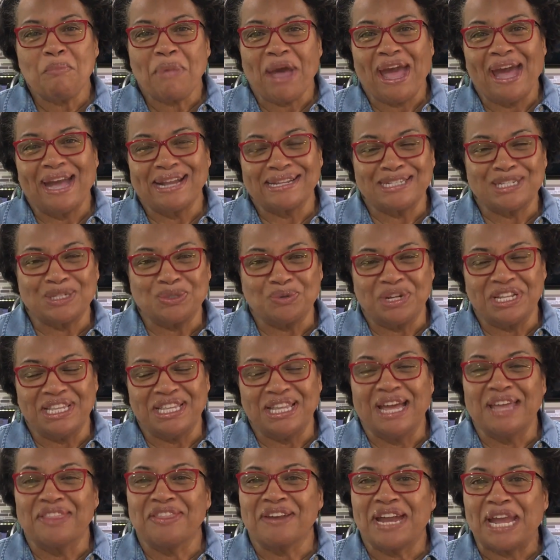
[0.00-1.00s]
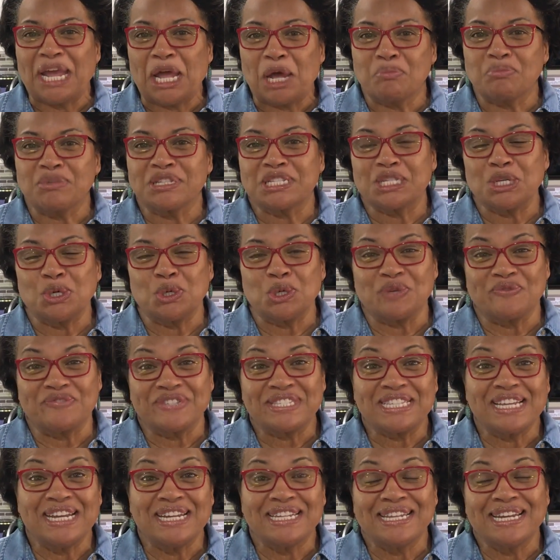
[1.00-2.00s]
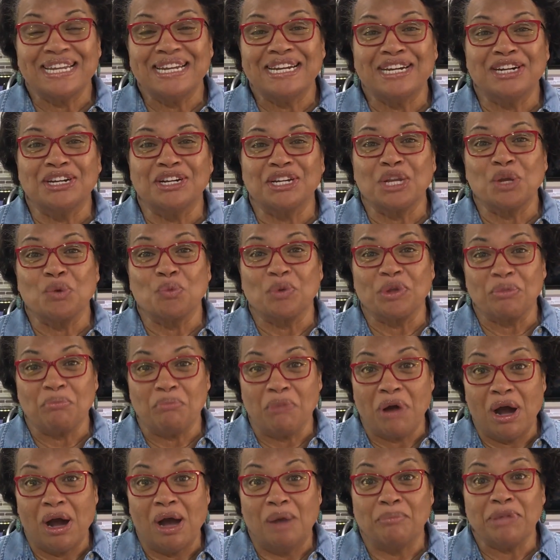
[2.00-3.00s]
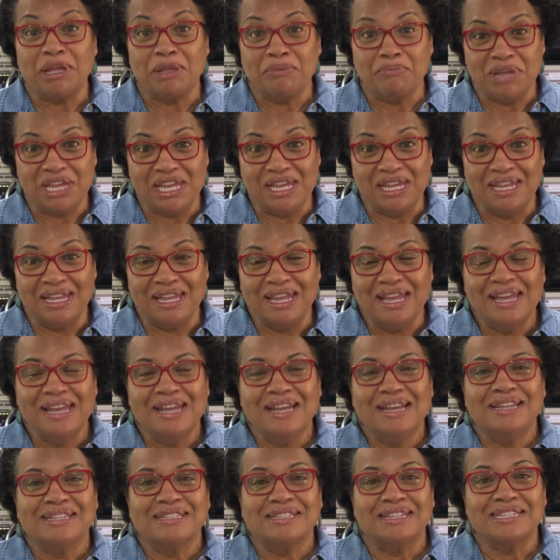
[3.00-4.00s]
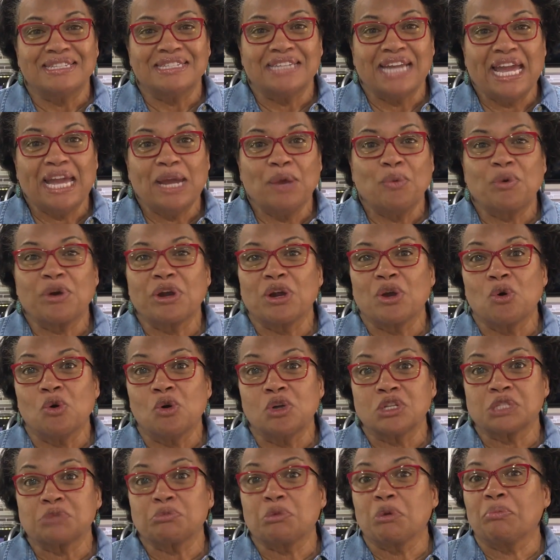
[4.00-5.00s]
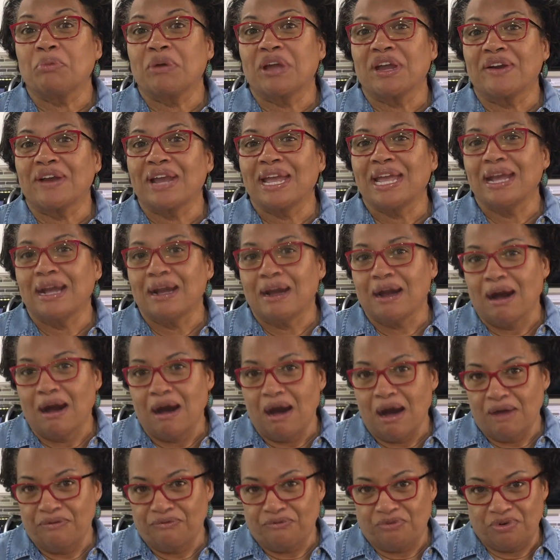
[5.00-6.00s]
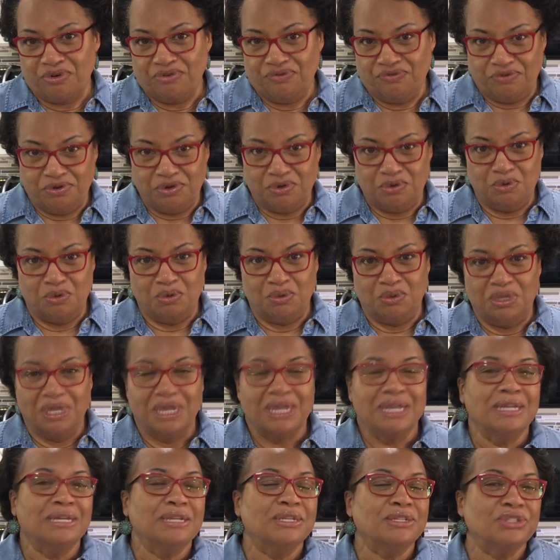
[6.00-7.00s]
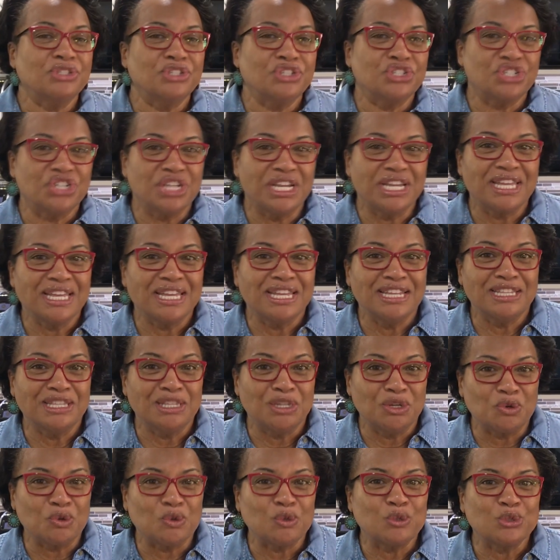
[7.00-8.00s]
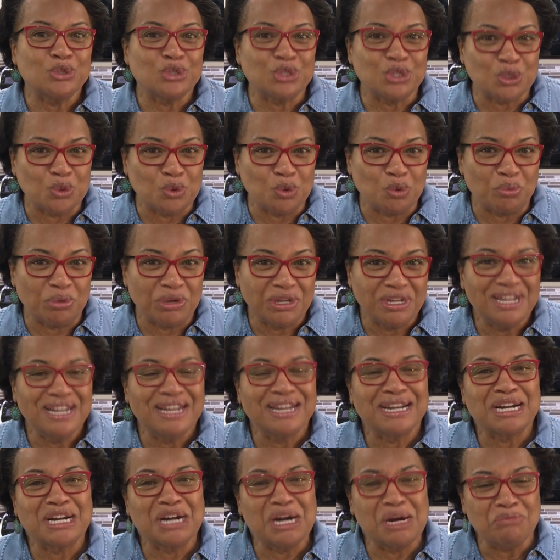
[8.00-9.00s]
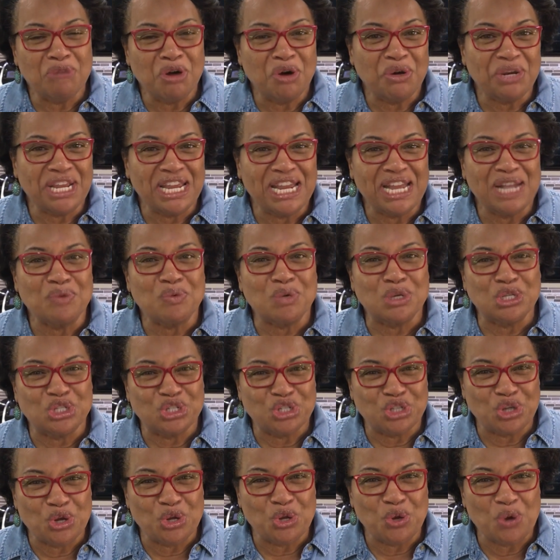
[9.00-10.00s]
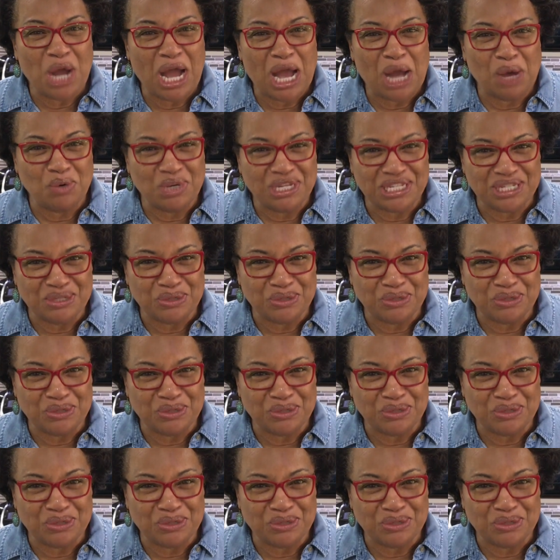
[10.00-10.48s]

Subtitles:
back to another episode of Sunday Cooking with Mom and me. Today we're going to prepare a comfort food, chicken noodle soup. Come on in, we'll show you how we do